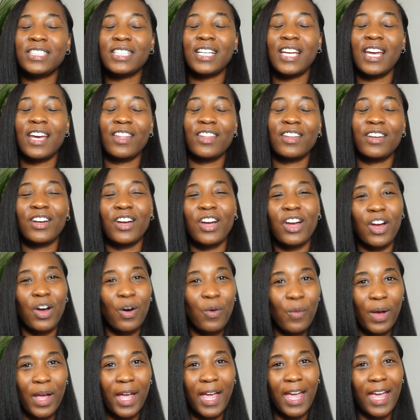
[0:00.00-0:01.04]
together
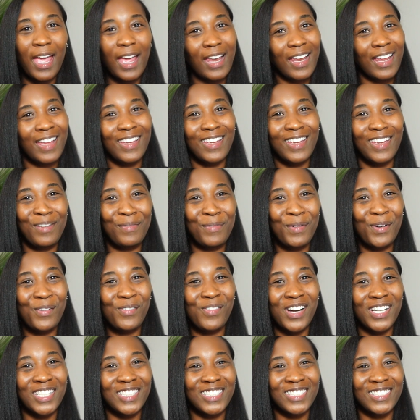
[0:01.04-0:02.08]
go ahead and keep on
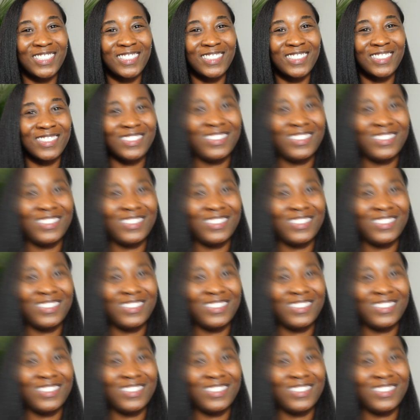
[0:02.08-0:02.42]
watching